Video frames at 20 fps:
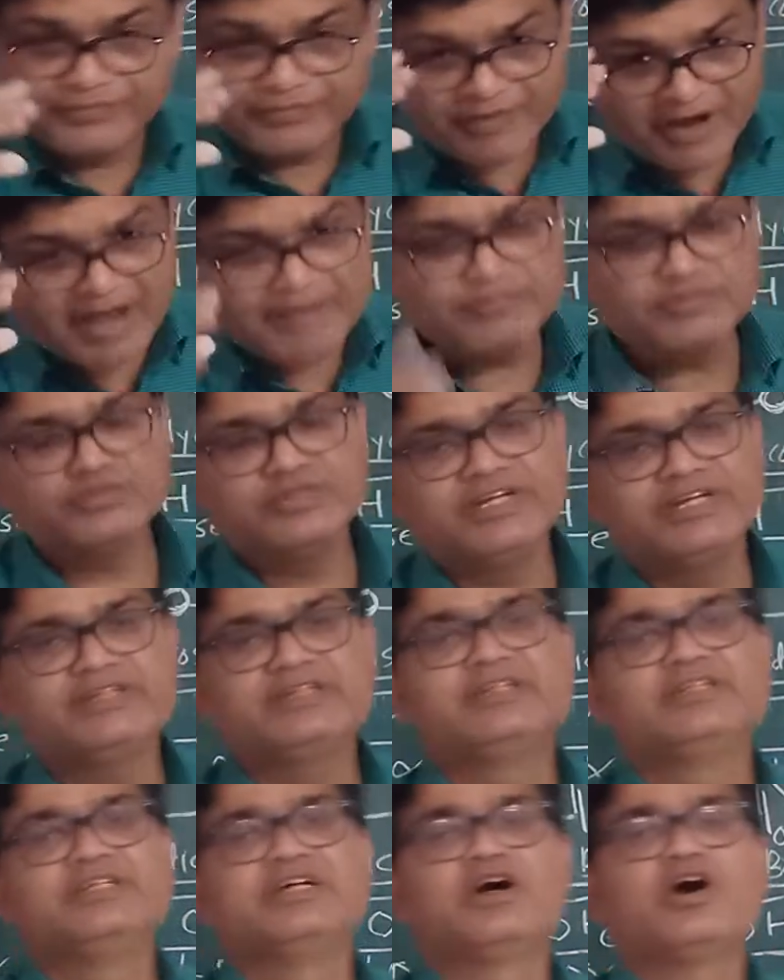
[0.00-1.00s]
5
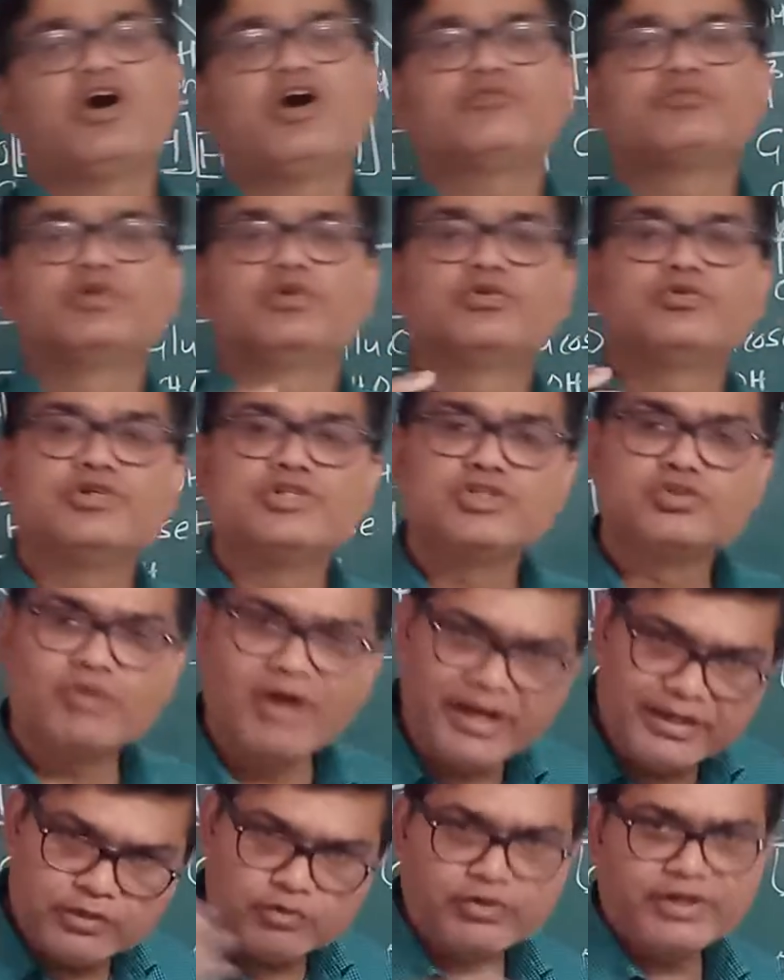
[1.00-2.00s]
unit of glucose
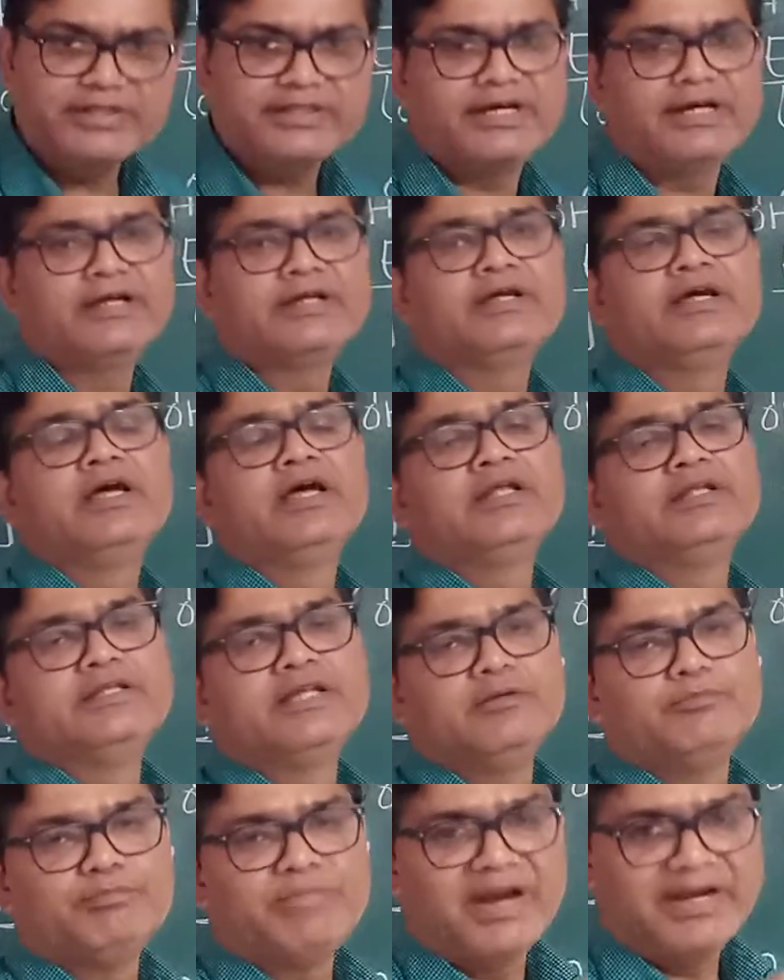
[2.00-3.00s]
joined together,
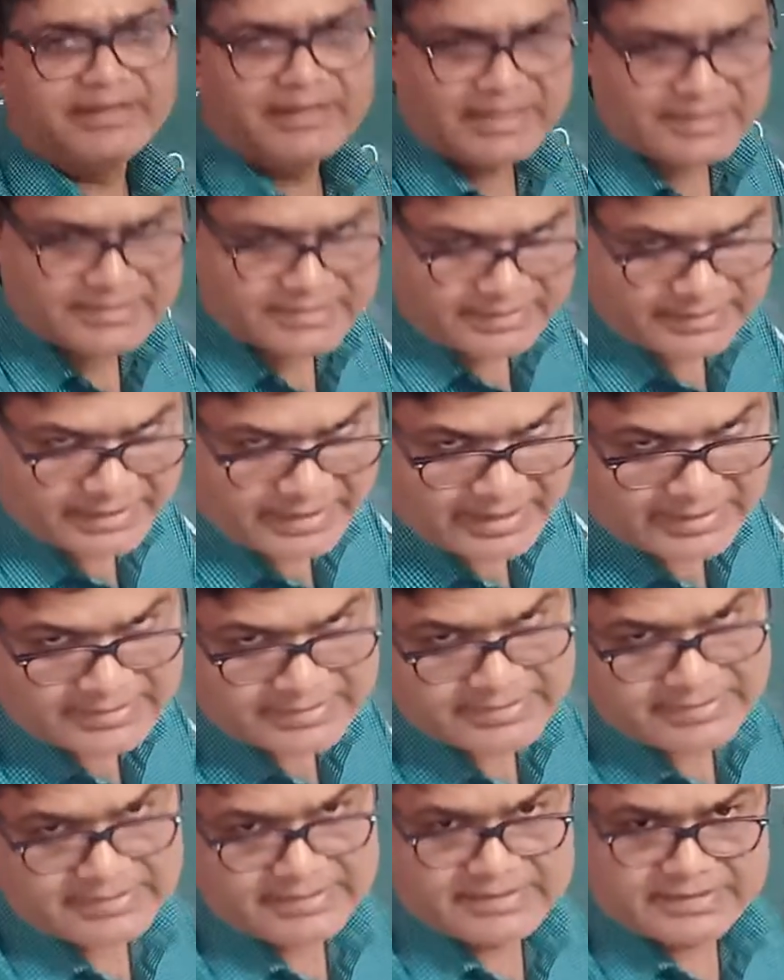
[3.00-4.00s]
then pentasaccharides.
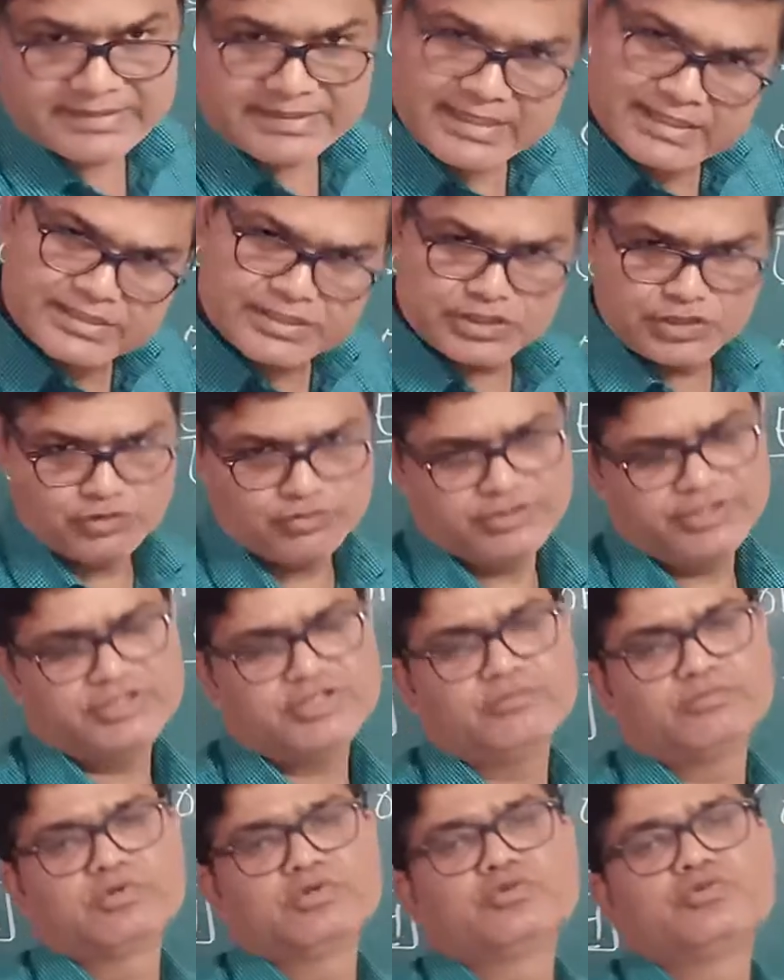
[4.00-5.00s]
6 unit
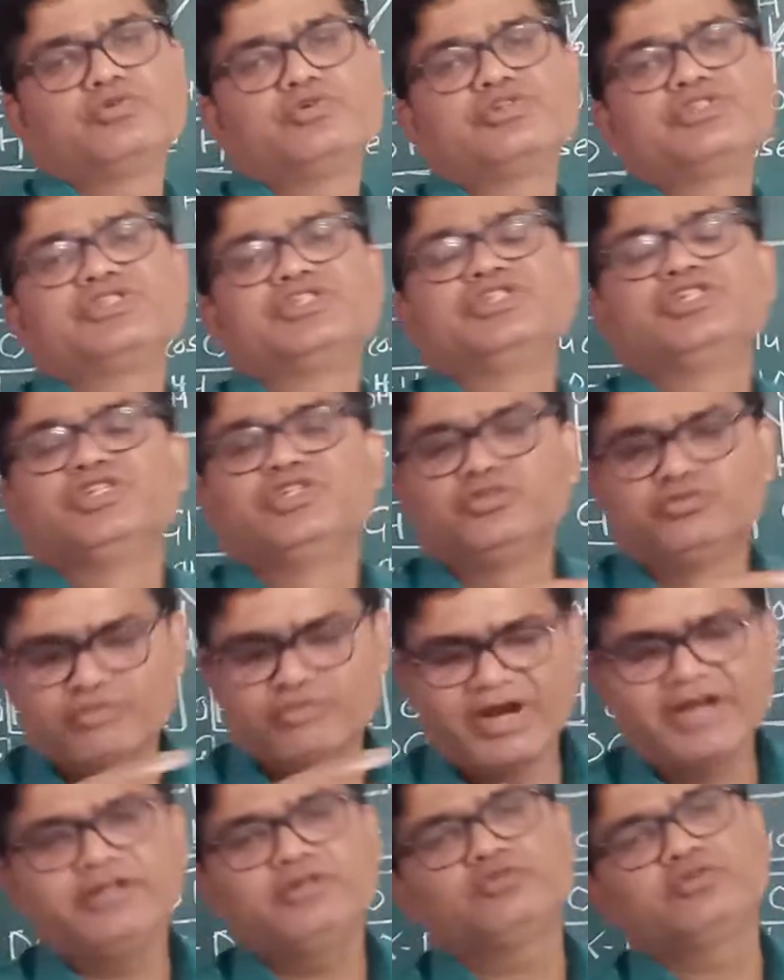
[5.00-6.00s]
of glucose
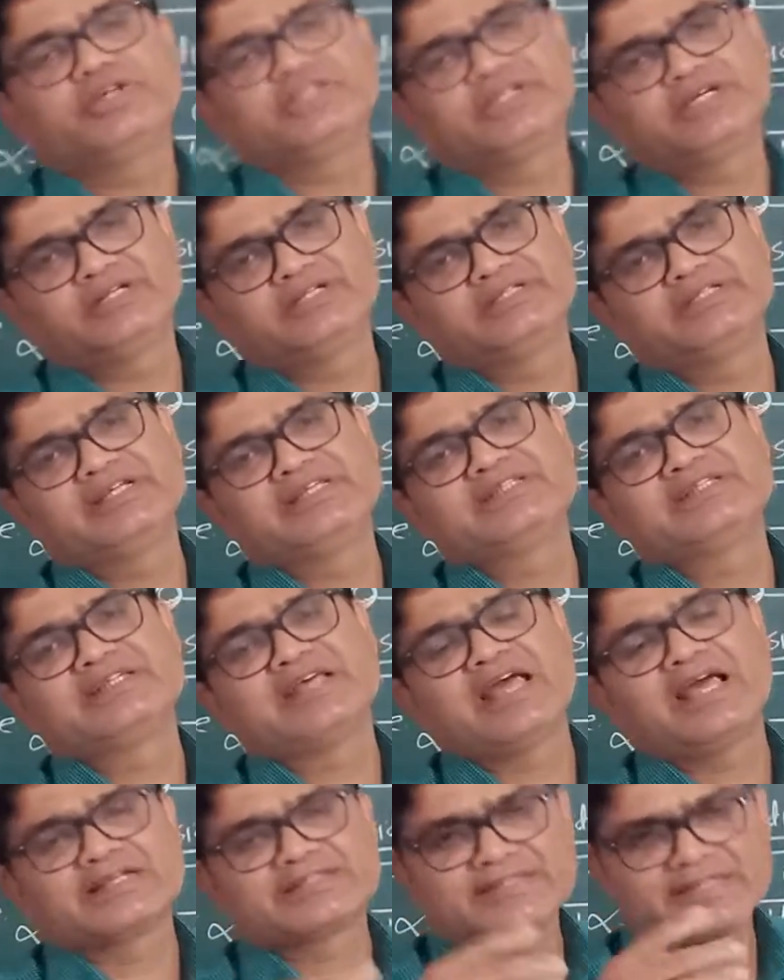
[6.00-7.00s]
joined together, then
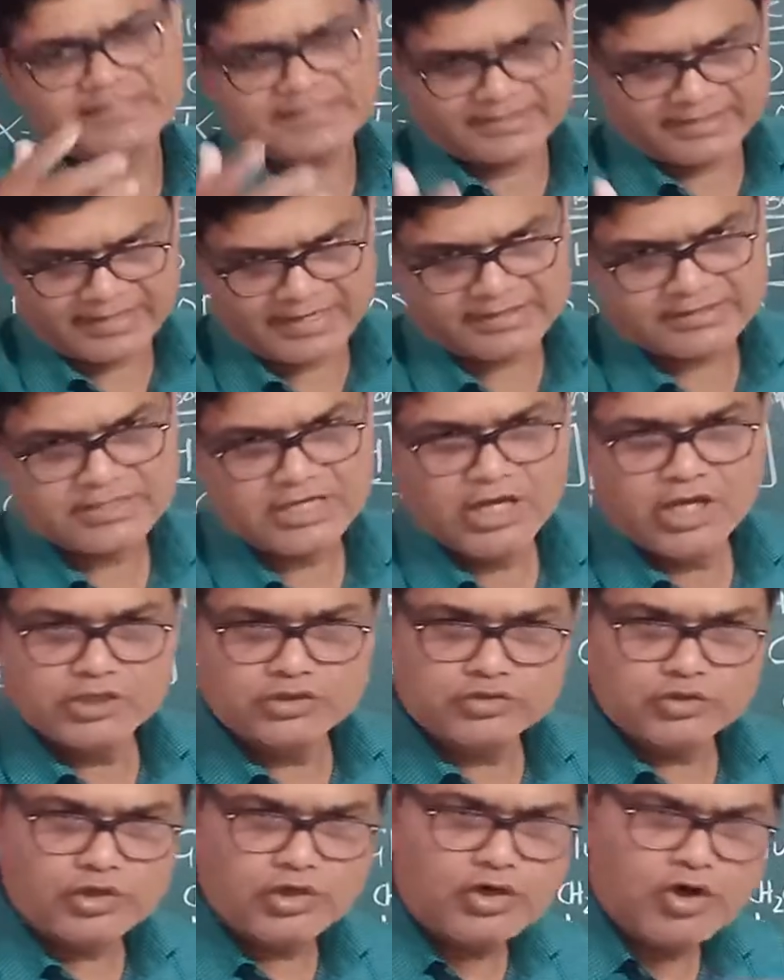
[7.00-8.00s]
hexasaccharides.
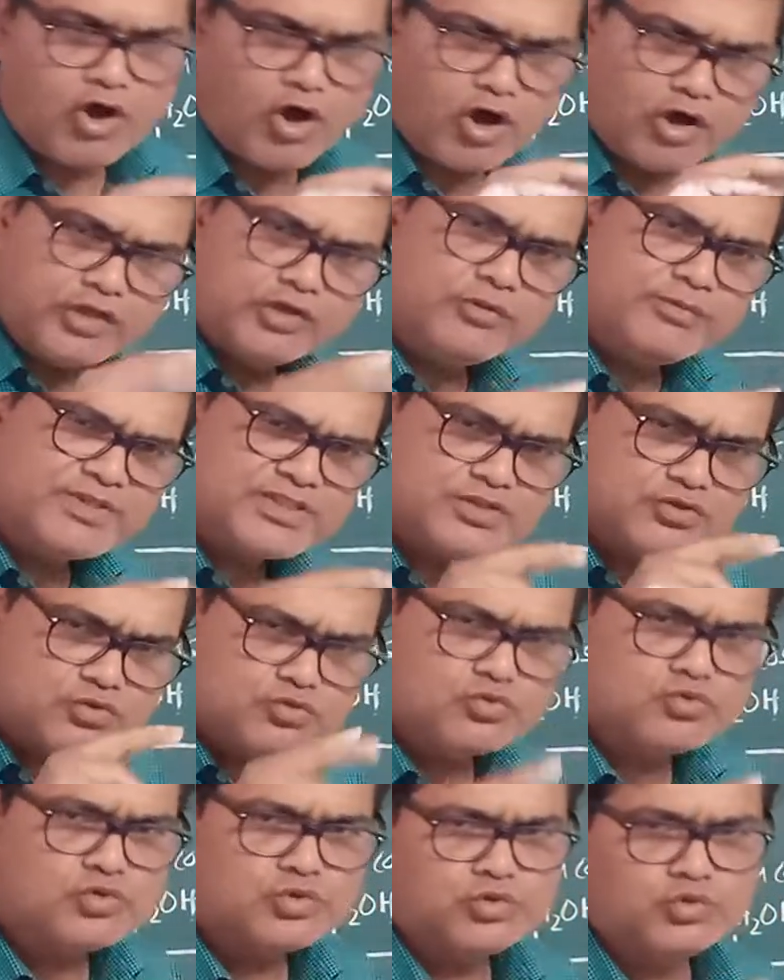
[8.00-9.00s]
So oligo means
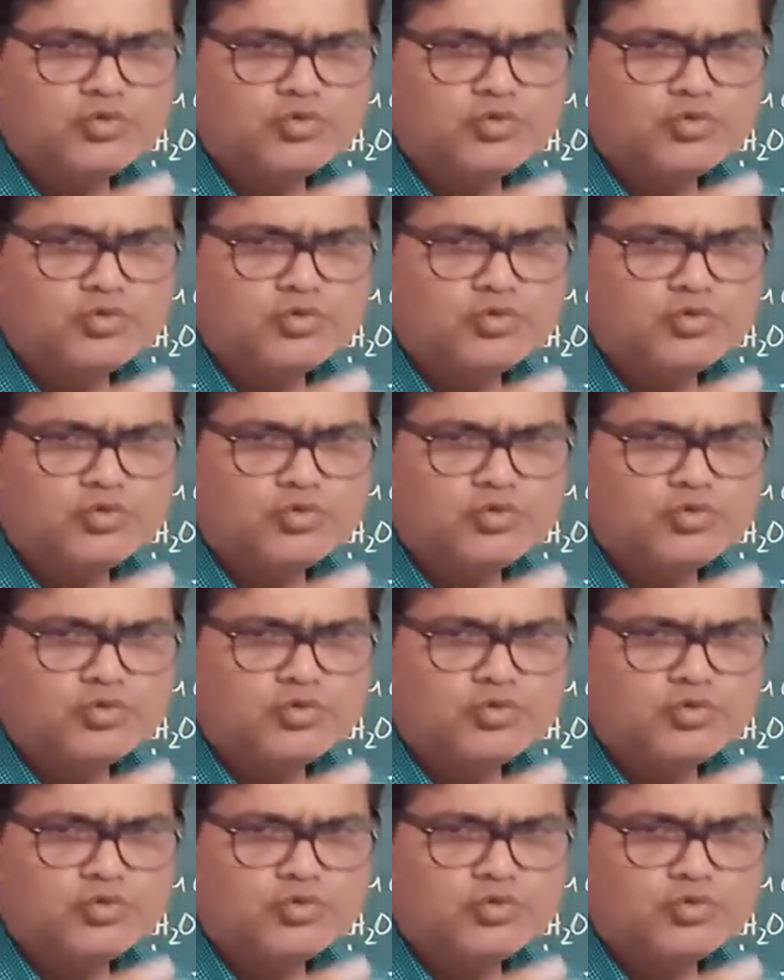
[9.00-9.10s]
2,